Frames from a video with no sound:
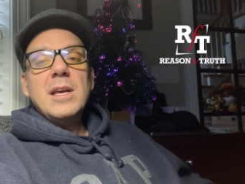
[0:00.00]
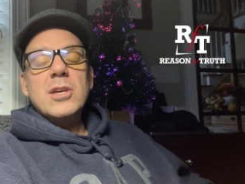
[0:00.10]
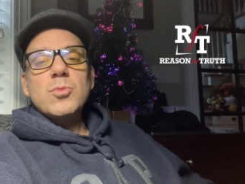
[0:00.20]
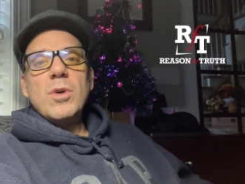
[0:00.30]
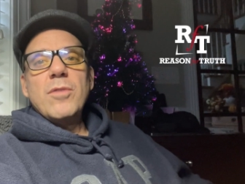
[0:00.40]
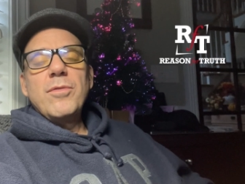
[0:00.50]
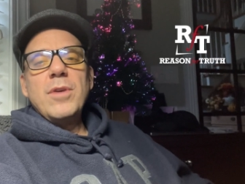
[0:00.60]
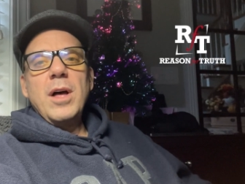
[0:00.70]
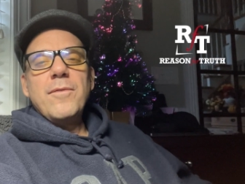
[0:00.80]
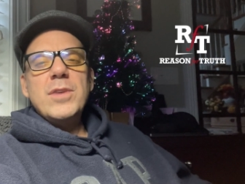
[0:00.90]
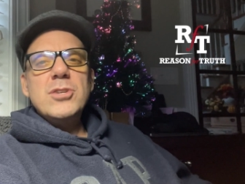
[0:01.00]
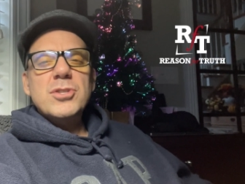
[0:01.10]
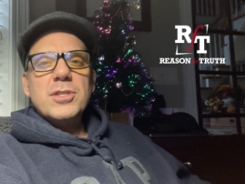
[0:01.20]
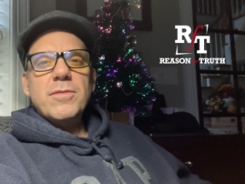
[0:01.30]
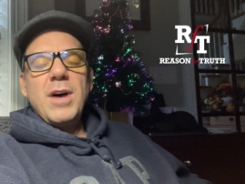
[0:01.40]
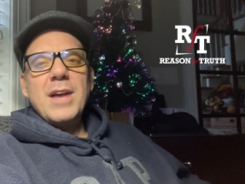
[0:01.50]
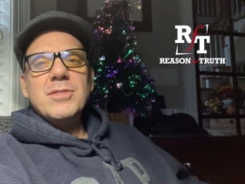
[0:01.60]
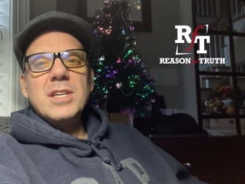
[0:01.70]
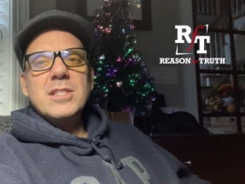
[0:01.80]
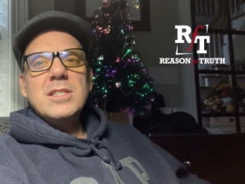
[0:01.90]
as well Ephesians five
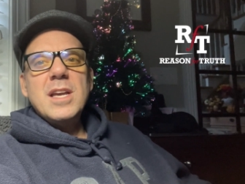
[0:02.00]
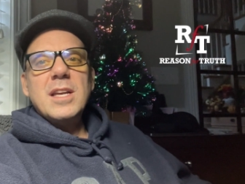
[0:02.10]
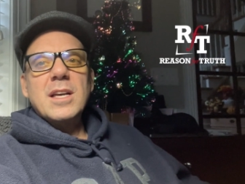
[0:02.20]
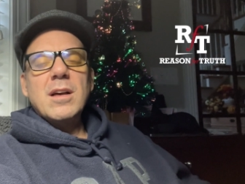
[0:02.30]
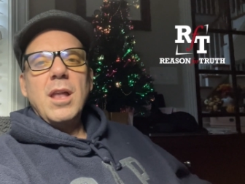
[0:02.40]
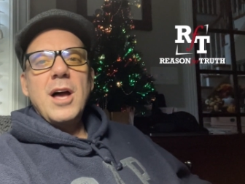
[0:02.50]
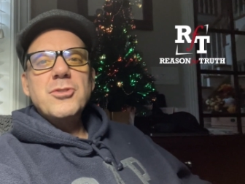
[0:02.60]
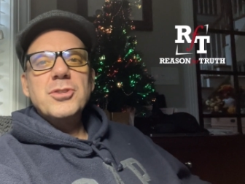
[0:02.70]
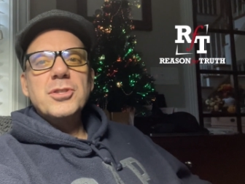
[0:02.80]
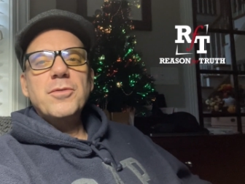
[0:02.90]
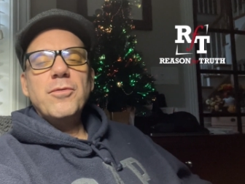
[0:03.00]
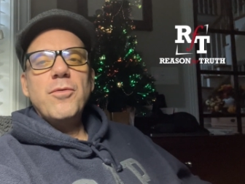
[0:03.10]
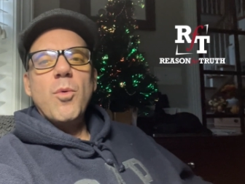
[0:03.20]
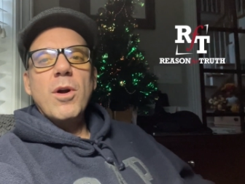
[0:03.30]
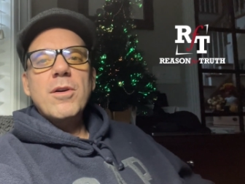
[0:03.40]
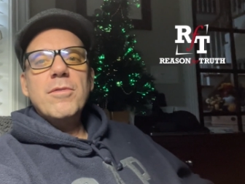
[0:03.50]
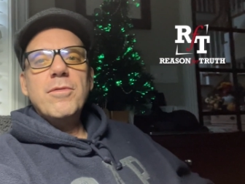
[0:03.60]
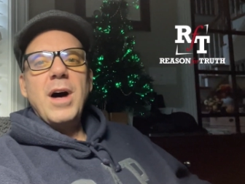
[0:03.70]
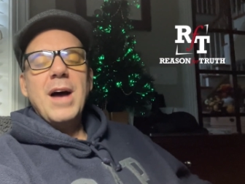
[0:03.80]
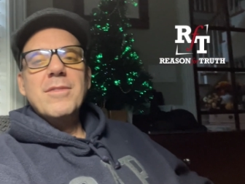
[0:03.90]
sixteen and Colossians four
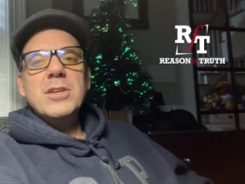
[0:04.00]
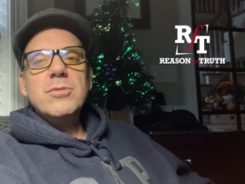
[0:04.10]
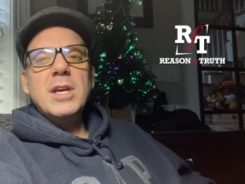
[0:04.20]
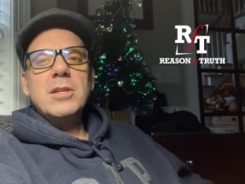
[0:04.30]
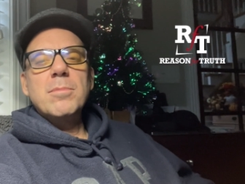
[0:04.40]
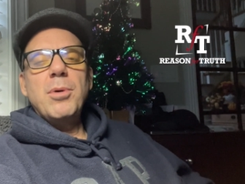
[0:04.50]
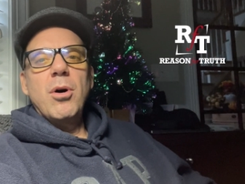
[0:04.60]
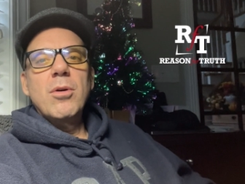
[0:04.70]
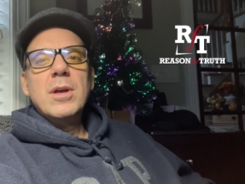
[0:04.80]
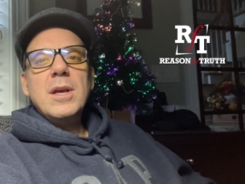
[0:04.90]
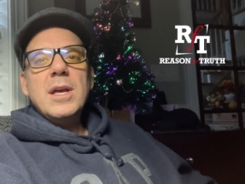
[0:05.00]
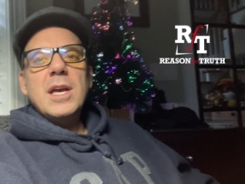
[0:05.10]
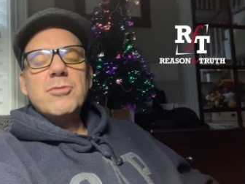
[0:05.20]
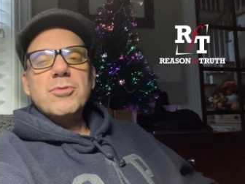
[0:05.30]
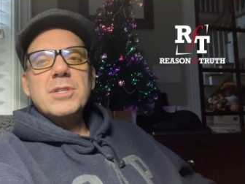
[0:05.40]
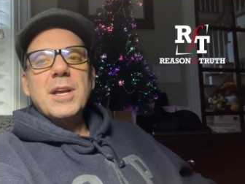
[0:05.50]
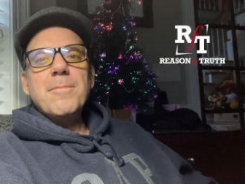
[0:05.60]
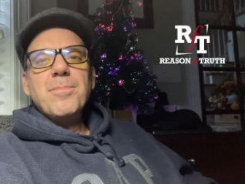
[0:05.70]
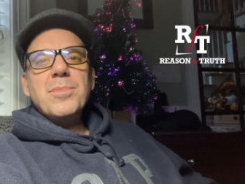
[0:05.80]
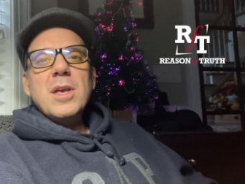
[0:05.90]
five. Unique to Paul. Interesting.
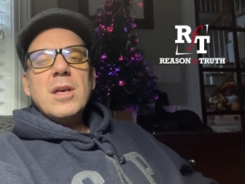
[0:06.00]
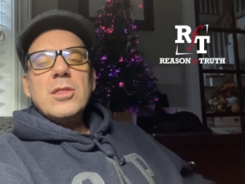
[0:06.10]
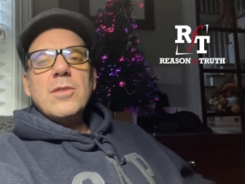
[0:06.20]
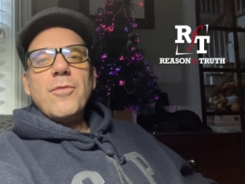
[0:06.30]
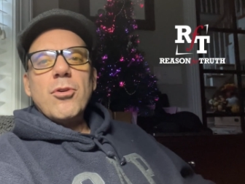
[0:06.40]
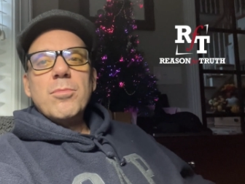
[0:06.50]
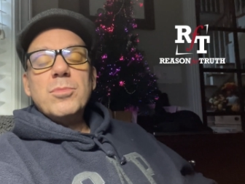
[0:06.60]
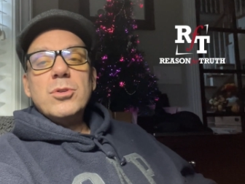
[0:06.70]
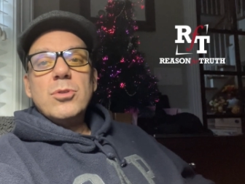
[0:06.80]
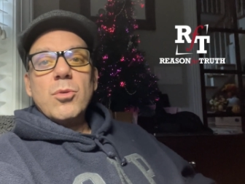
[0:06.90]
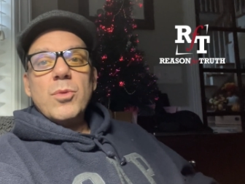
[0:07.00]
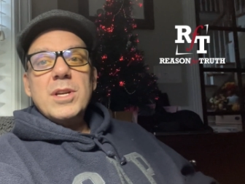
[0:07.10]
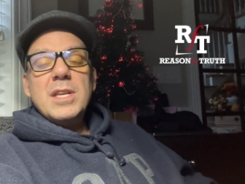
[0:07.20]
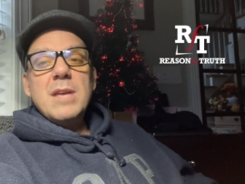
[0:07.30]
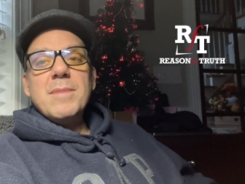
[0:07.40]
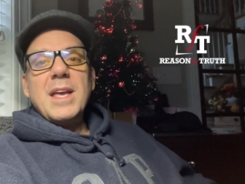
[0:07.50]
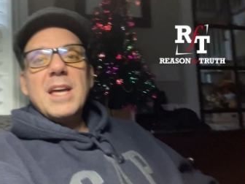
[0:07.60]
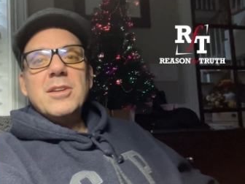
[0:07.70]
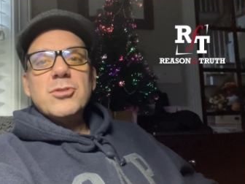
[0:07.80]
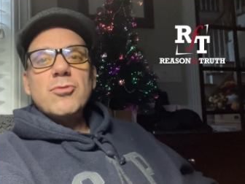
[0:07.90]
The verb to redeem
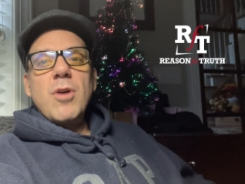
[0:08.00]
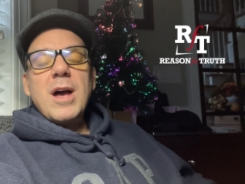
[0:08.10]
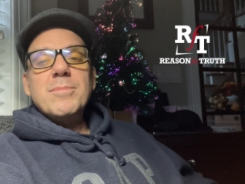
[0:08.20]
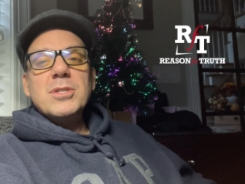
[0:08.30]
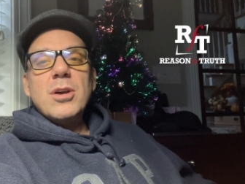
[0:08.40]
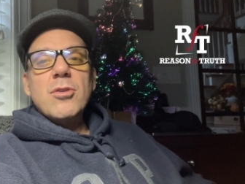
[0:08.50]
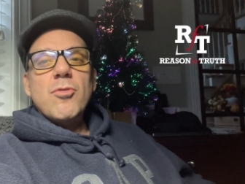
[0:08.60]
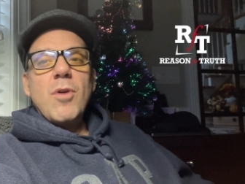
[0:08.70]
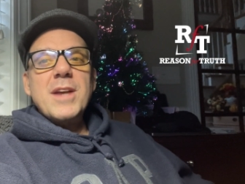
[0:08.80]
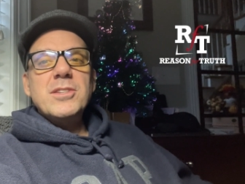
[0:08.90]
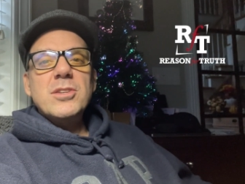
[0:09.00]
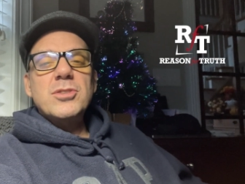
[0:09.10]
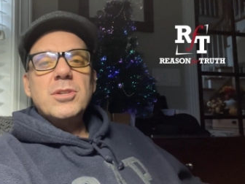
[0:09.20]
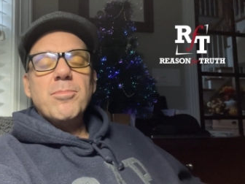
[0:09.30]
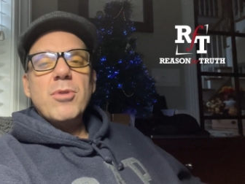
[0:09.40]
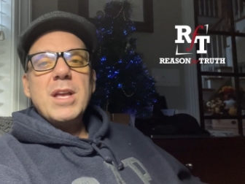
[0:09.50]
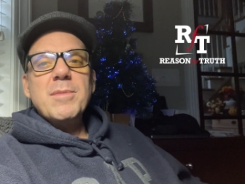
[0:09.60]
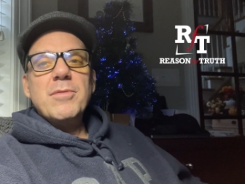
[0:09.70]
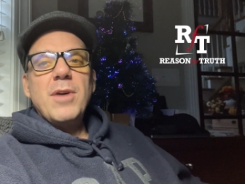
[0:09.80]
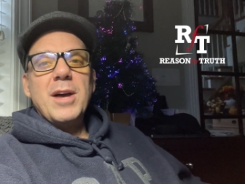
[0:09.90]
again describes Christ's supreme
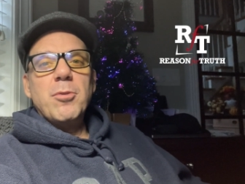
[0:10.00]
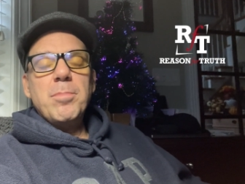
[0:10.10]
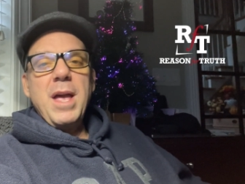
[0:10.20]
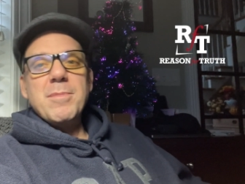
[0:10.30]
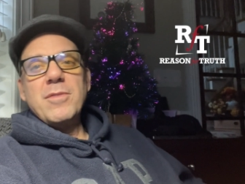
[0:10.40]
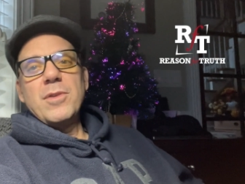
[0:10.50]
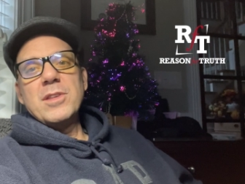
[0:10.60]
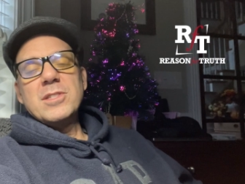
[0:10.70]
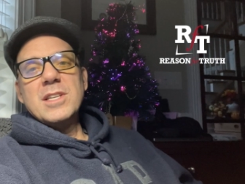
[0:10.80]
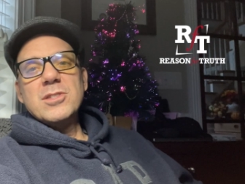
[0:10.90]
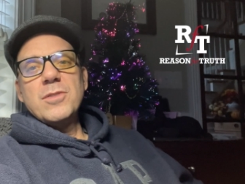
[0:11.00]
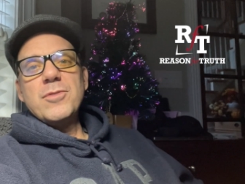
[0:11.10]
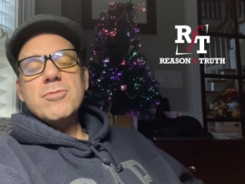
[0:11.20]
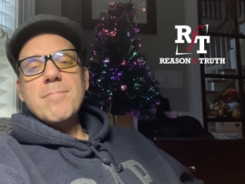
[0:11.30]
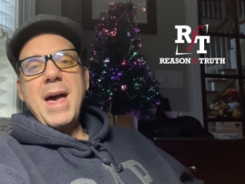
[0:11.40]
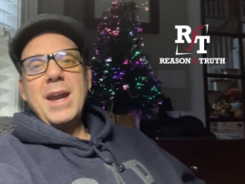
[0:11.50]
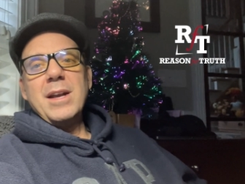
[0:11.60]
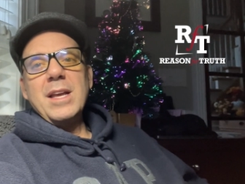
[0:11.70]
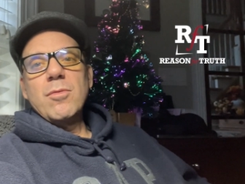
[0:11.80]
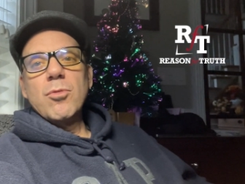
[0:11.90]
and final payment for the sins of
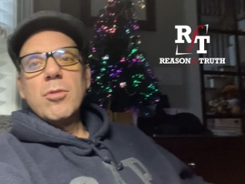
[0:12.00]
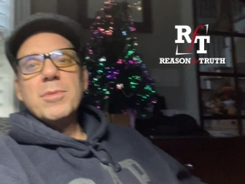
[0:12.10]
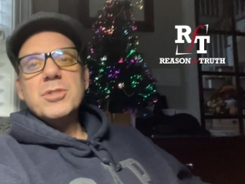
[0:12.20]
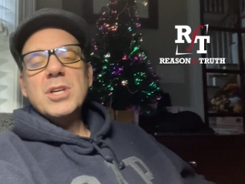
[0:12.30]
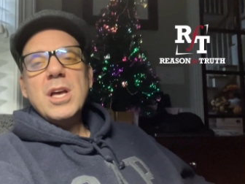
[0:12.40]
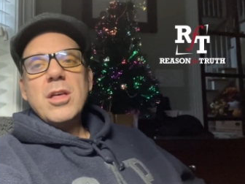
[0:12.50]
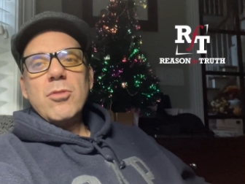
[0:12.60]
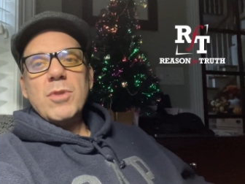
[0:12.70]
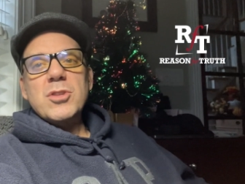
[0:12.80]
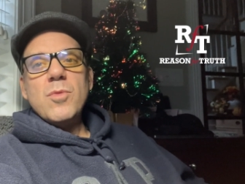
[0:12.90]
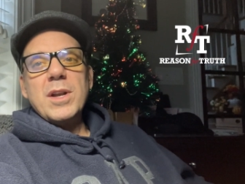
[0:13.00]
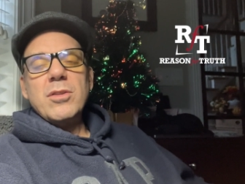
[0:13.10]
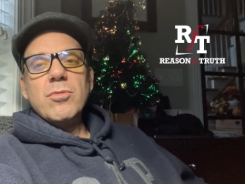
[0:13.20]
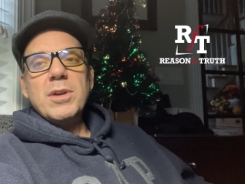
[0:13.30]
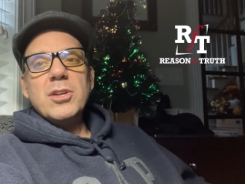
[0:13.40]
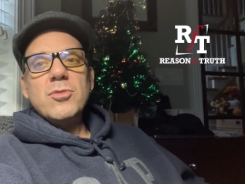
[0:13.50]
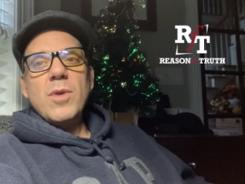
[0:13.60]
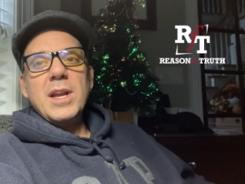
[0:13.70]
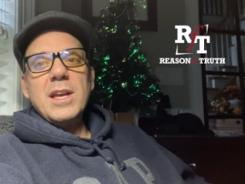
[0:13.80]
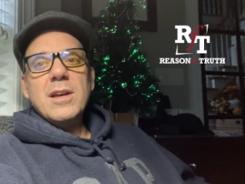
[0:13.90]
humanity. Romans three twenty three to
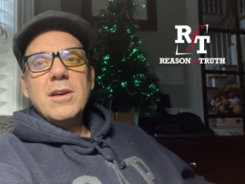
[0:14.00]
twenty